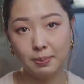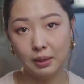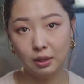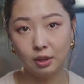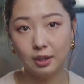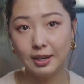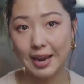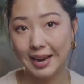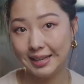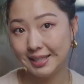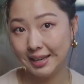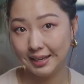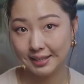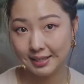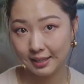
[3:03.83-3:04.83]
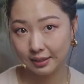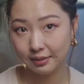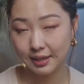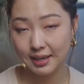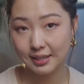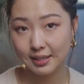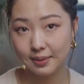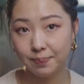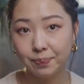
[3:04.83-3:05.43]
below 18 degrees.